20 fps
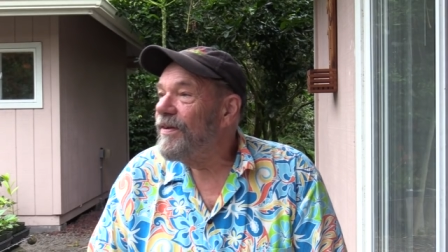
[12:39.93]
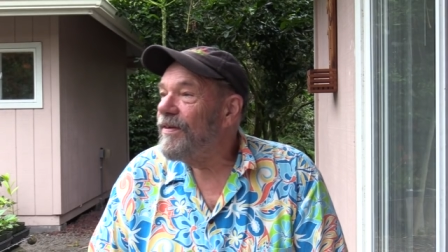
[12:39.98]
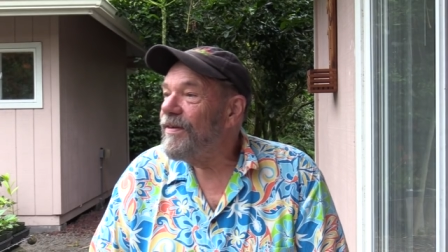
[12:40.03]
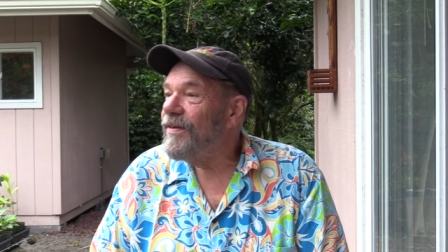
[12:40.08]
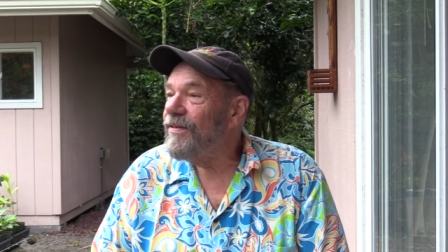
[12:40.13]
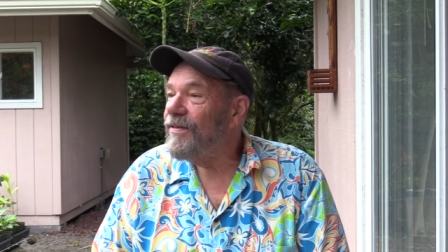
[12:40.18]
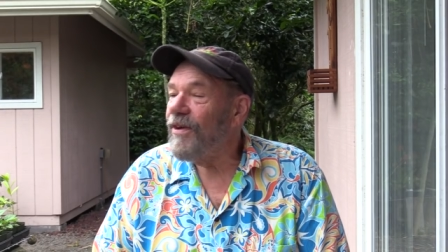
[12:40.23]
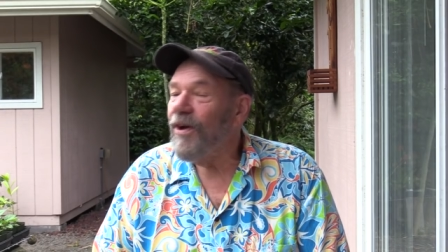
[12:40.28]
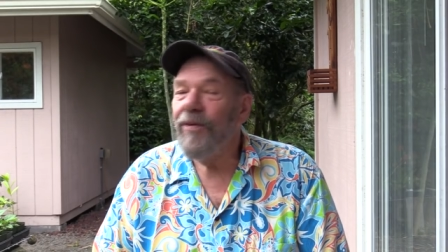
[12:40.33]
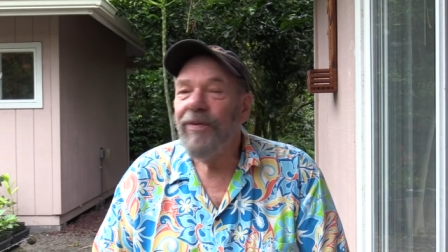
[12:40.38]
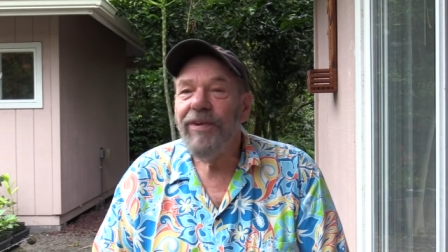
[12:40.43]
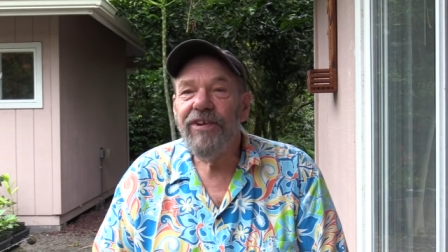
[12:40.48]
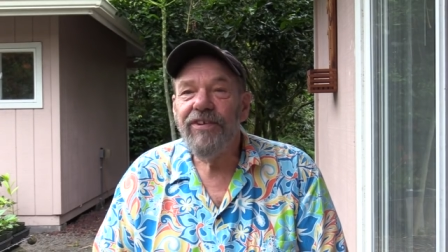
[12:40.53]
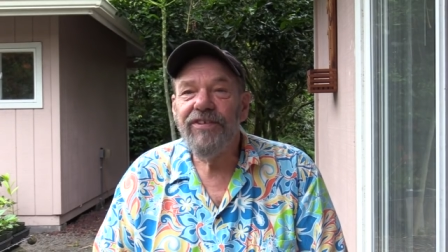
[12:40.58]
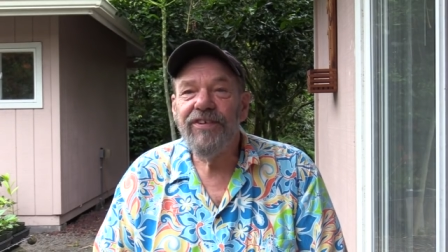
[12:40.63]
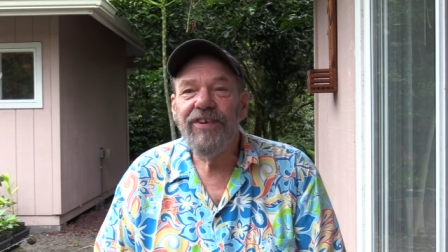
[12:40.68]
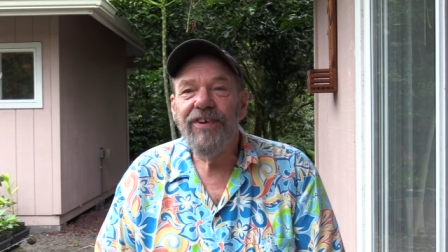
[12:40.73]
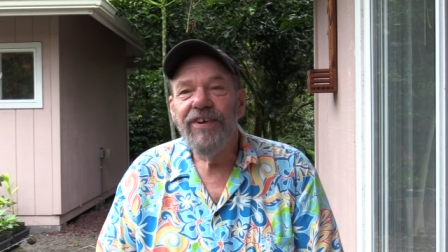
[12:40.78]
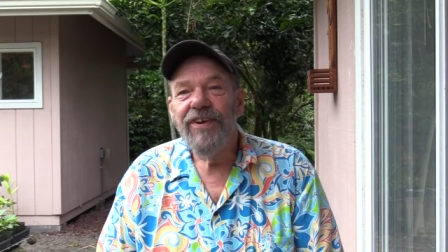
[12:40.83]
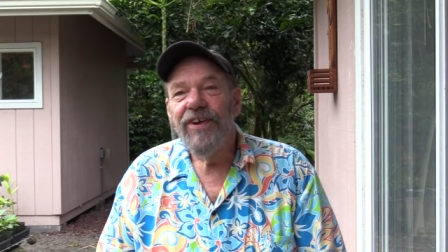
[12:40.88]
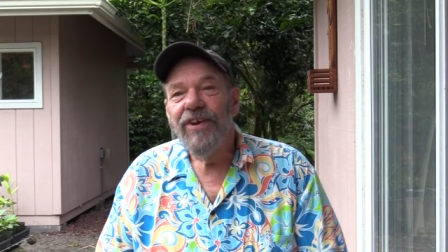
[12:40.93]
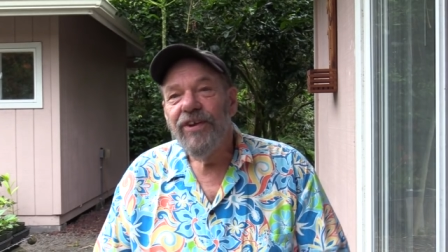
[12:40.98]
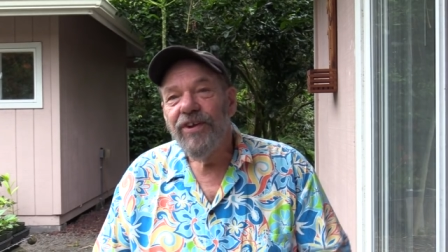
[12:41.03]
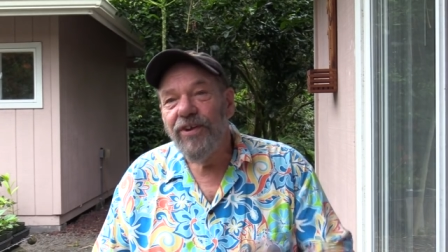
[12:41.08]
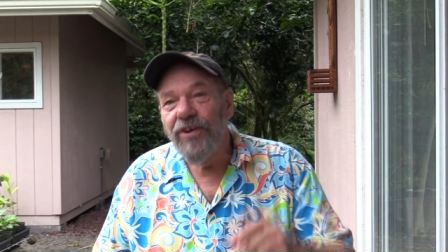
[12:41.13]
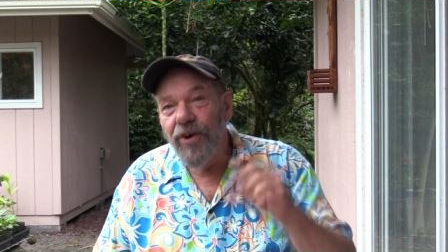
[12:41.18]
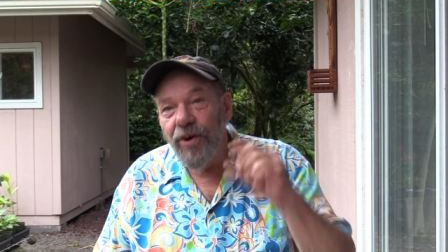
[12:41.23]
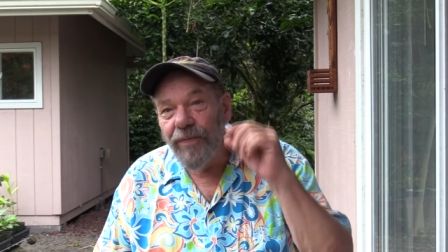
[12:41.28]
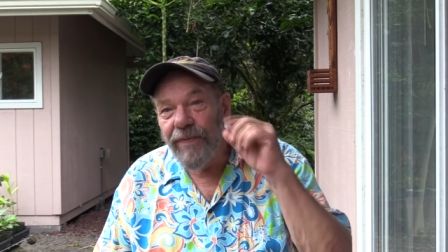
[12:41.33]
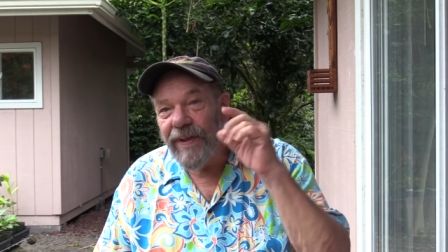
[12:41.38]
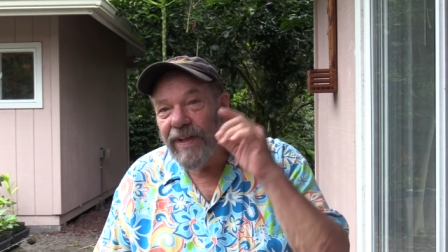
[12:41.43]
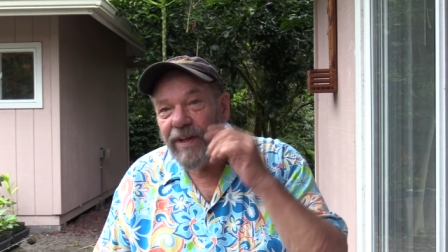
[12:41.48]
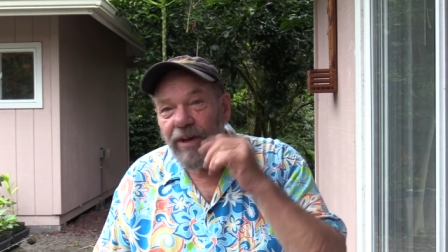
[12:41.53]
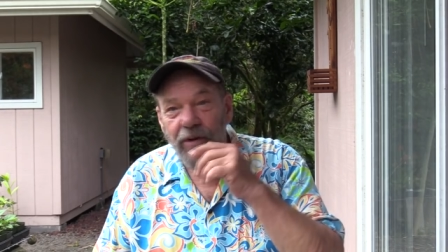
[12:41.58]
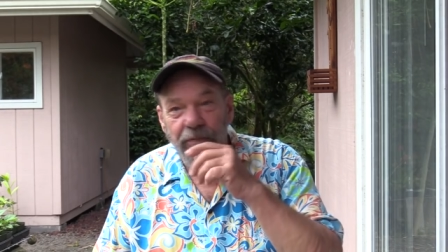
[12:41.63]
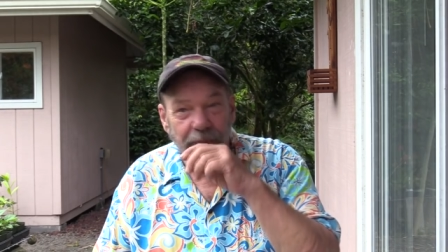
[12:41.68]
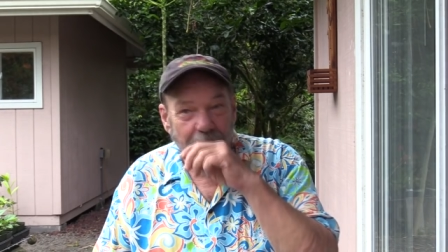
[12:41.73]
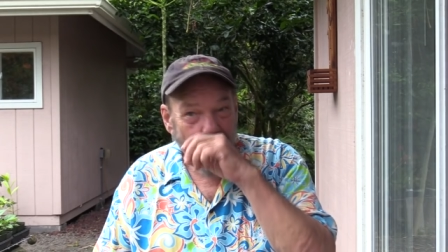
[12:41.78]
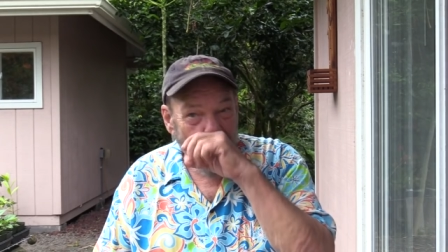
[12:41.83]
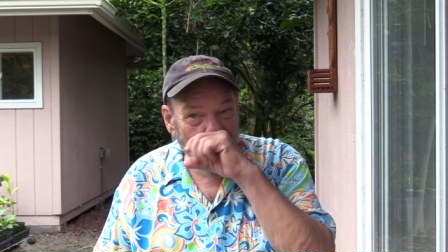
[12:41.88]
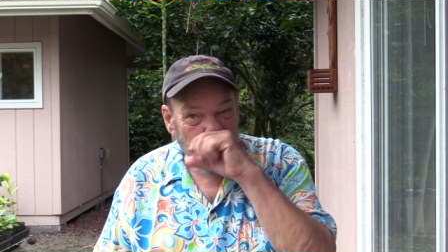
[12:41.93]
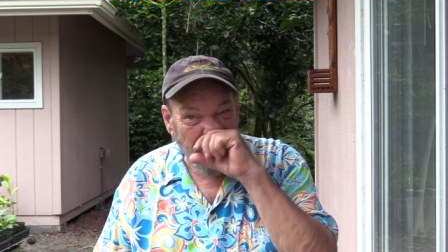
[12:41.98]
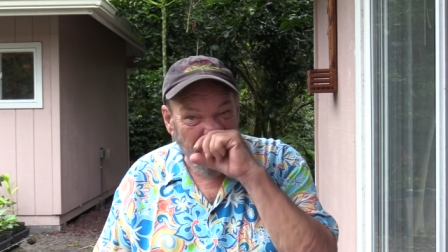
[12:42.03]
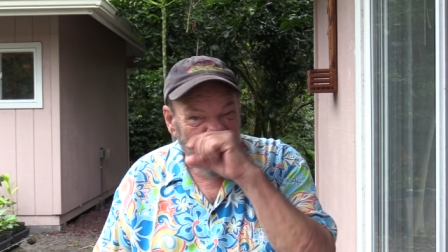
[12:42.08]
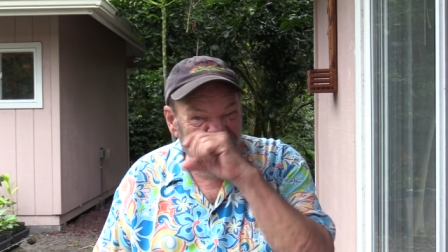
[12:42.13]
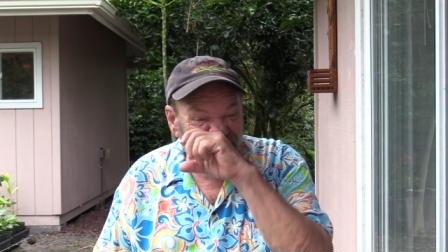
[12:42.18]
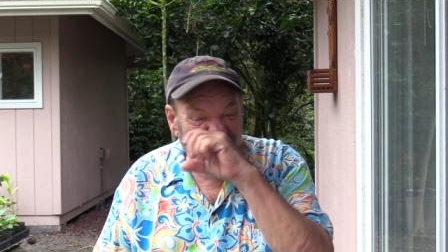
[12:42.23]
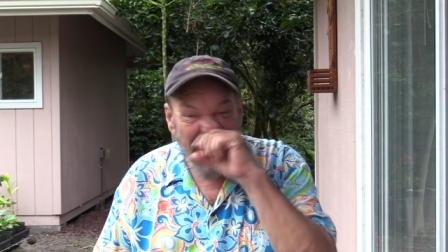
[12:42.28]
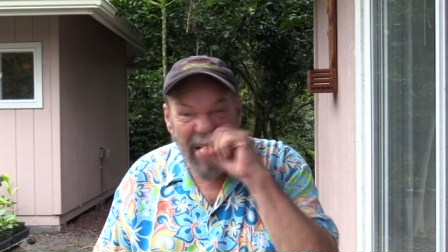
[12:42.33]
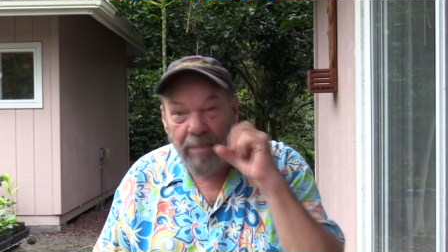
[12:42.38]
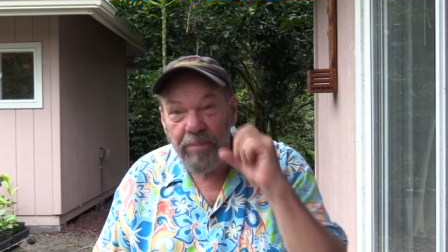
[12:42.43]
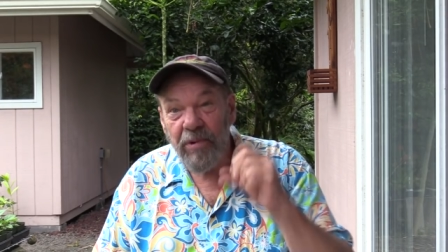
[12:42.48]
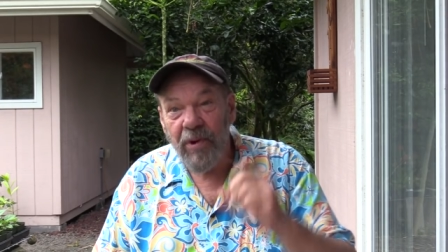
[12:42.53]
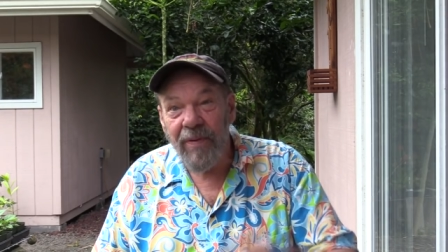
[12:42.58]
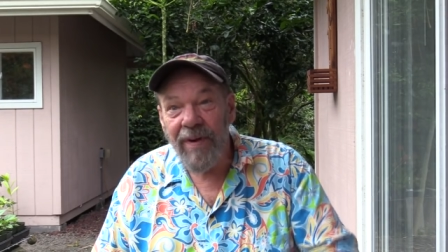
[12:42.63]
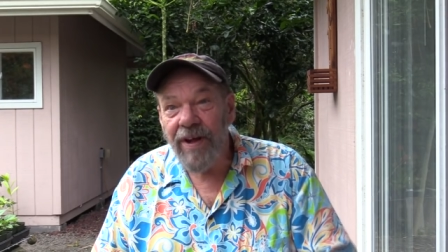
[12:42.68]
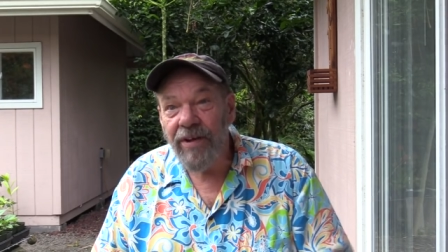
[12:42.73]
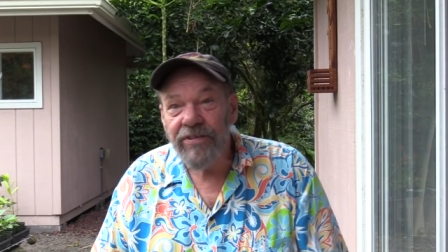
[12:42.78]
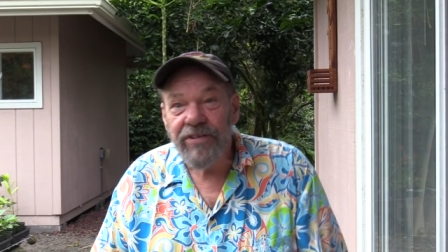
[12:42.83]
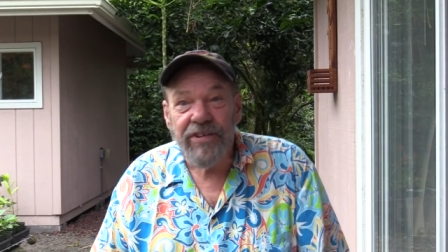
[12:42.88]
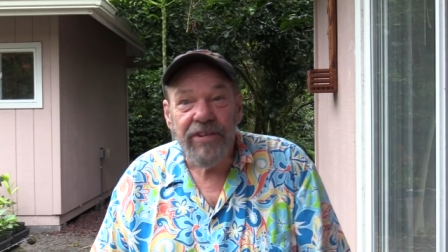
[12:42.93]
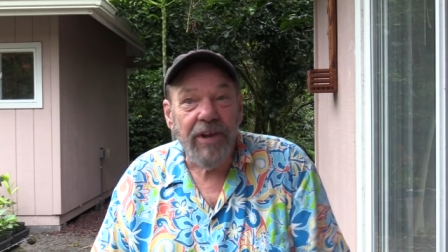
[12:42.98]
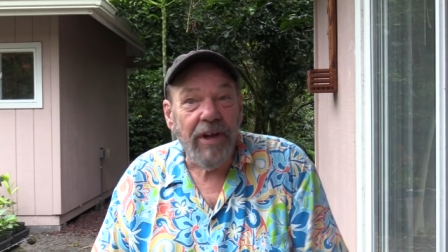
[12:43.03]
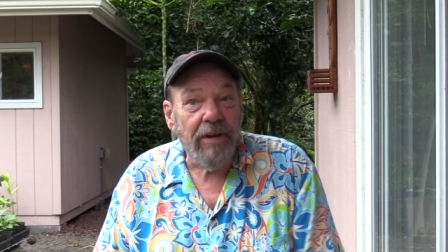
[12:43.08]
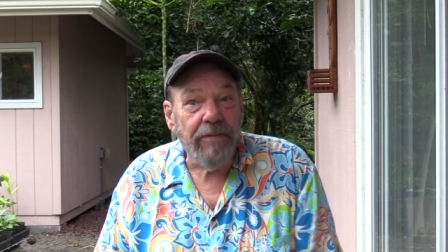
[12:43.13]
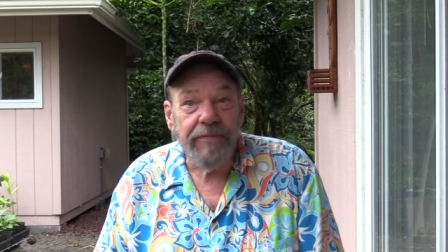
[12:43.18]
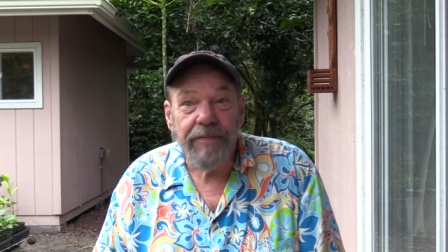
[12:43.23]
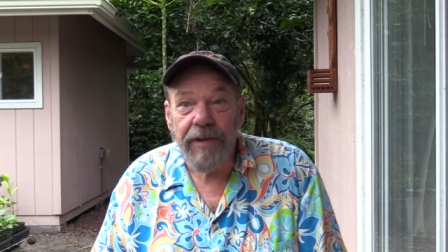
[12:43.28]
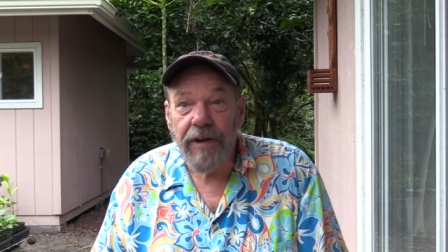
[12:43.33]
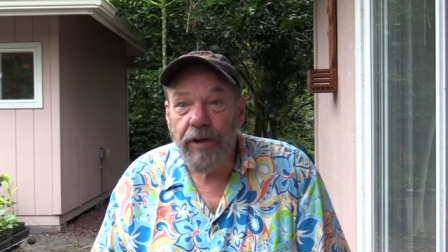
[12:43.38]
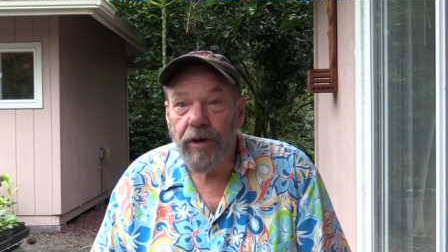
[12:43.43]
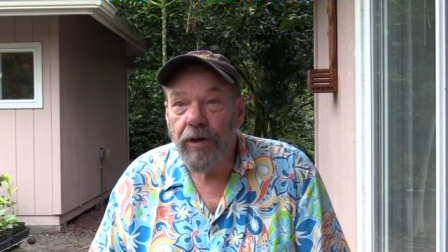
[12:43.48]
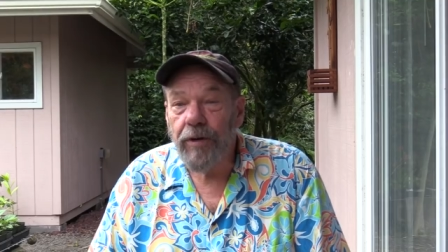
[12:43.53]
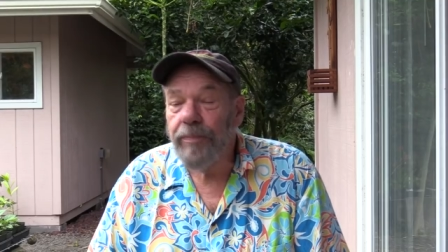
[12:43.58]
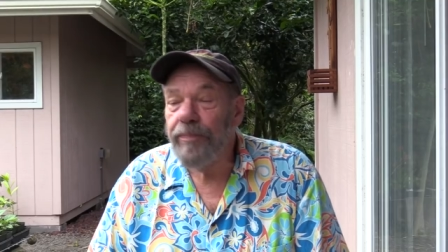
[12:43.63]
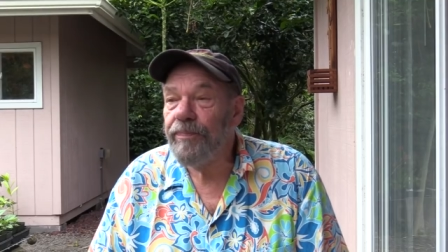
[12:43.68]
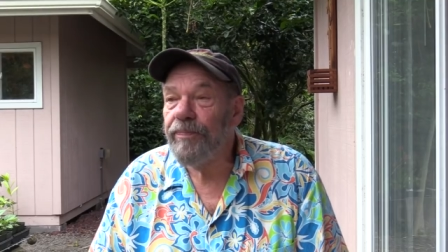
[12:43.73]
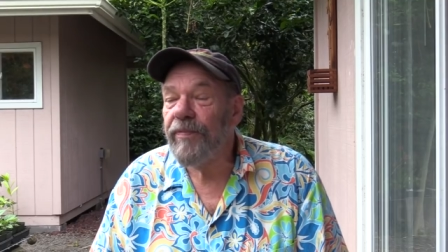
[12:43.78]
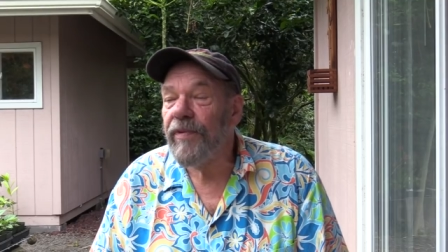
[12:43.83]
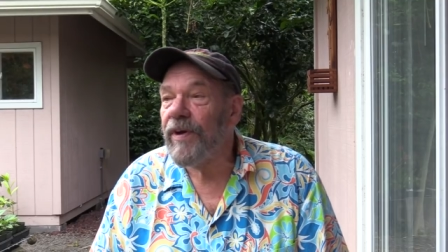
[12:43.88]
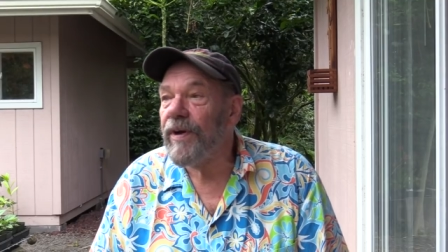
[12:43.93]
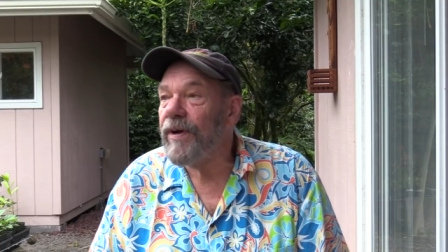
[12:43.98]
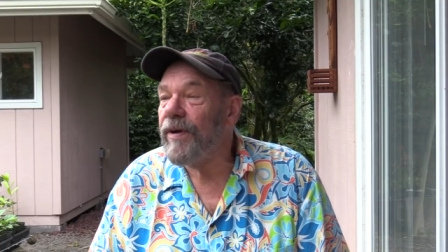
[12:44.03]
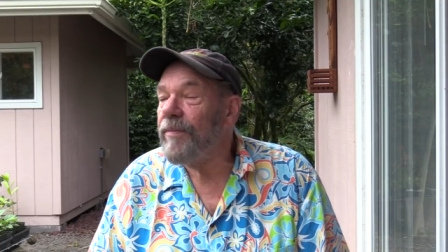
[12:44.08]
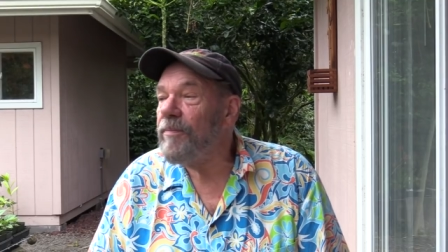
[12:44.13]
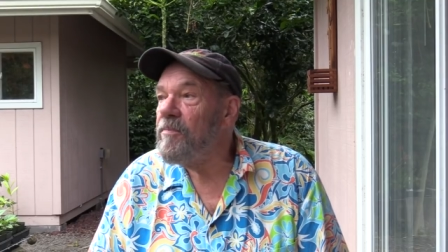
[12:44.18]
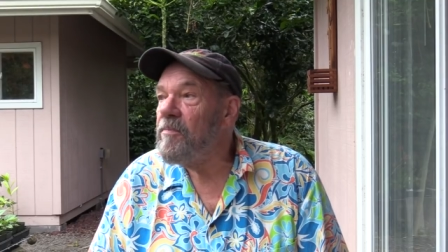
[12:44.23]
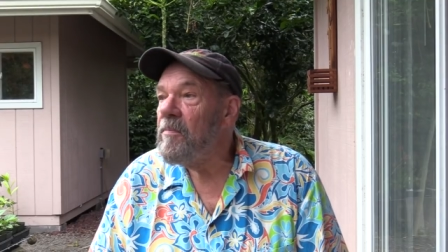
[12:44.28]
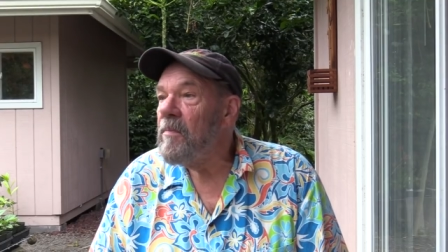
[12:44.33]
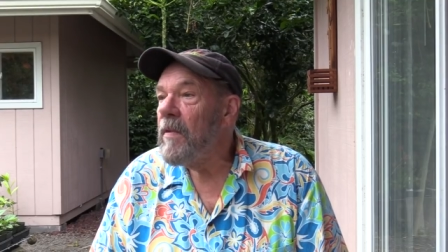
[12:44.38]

There's all these goofy little factors wrapped around stuff, you know. Uh,